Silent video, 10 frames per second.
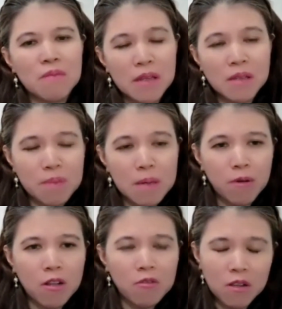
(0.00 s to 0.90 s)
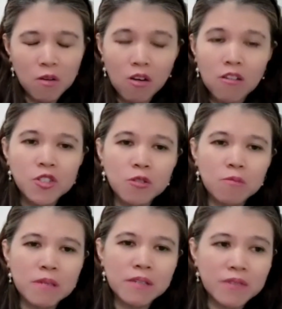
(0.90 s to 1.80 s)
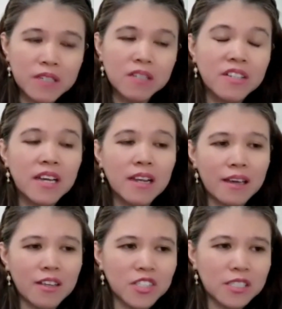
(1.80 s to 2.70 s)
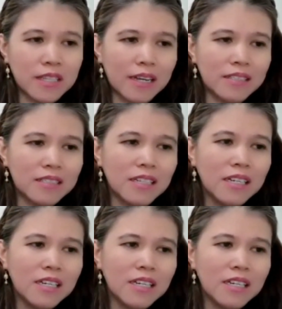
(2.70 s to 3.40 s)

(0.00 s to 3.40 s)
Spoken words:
many people will also be realize that.